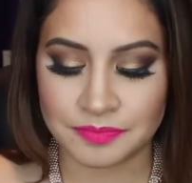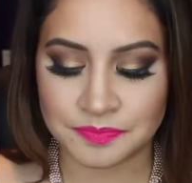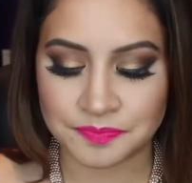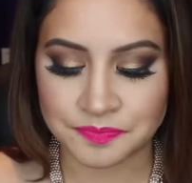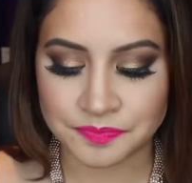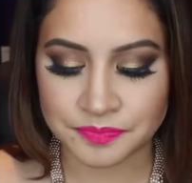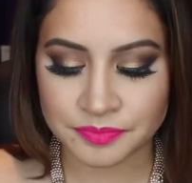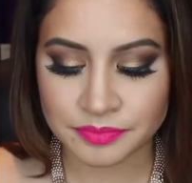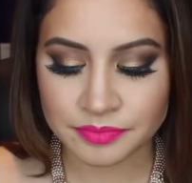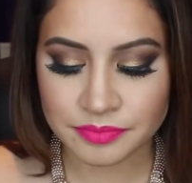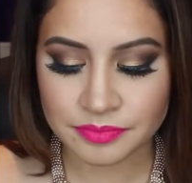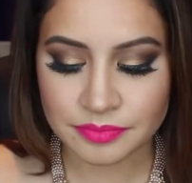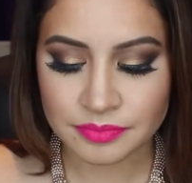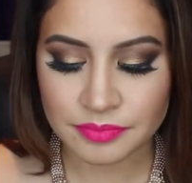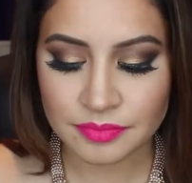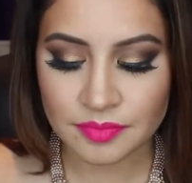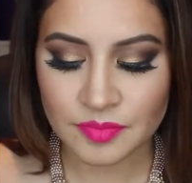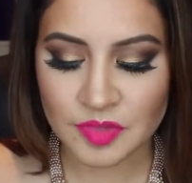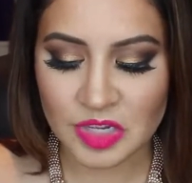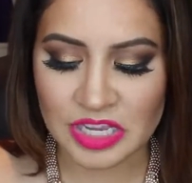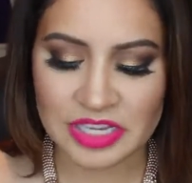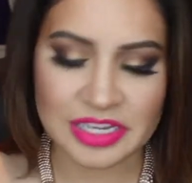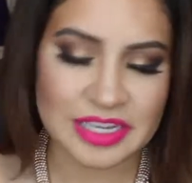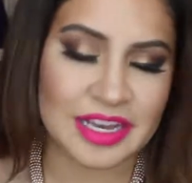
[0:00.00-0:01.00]
You
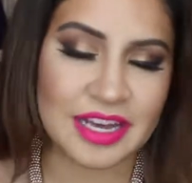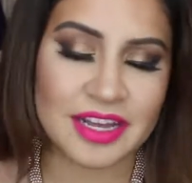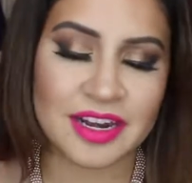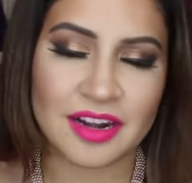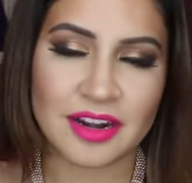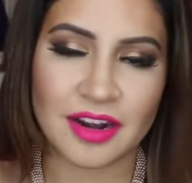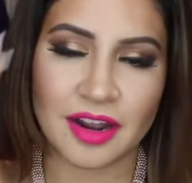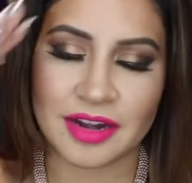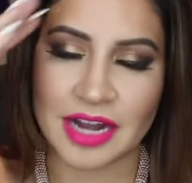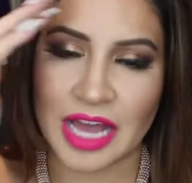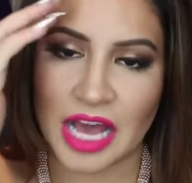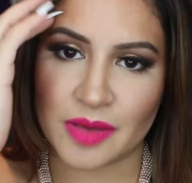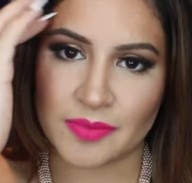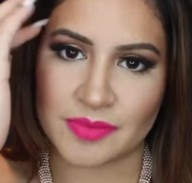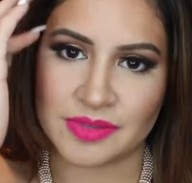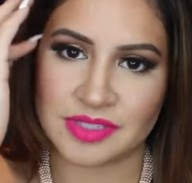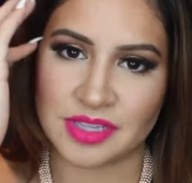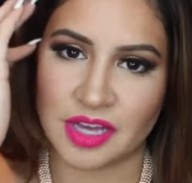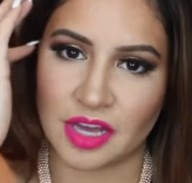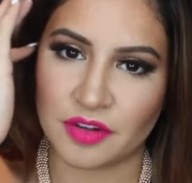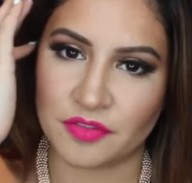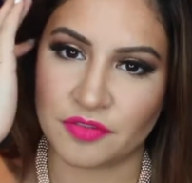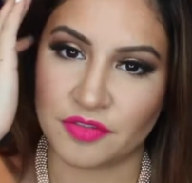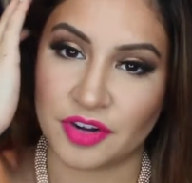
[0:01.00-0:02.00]
can get it on
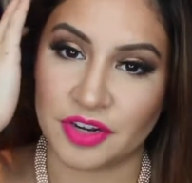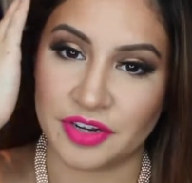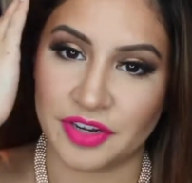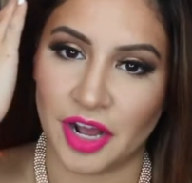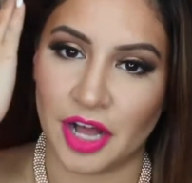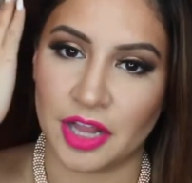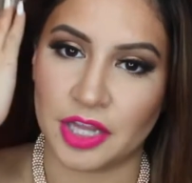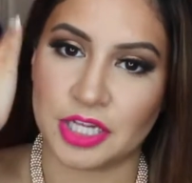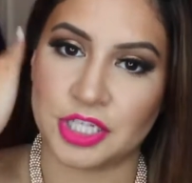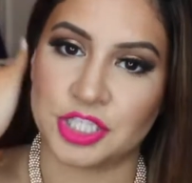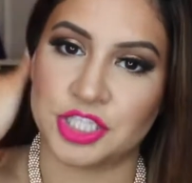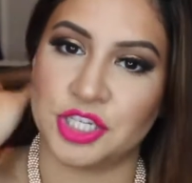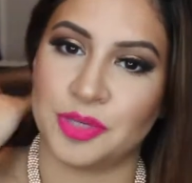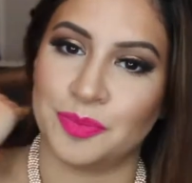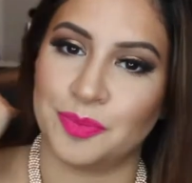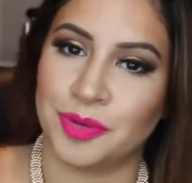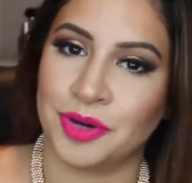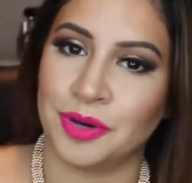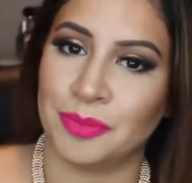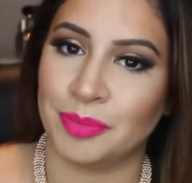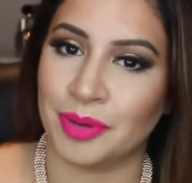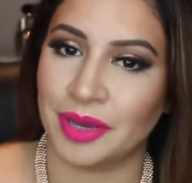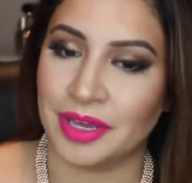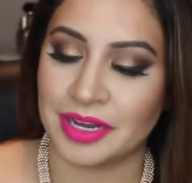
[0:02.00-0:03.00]
Amazon for $1
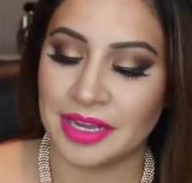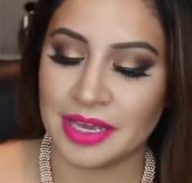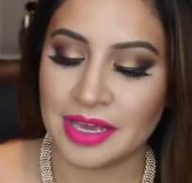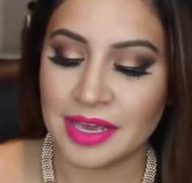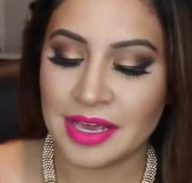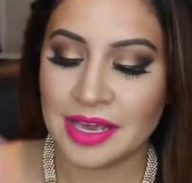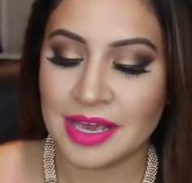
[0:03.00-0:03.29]
cheaper, but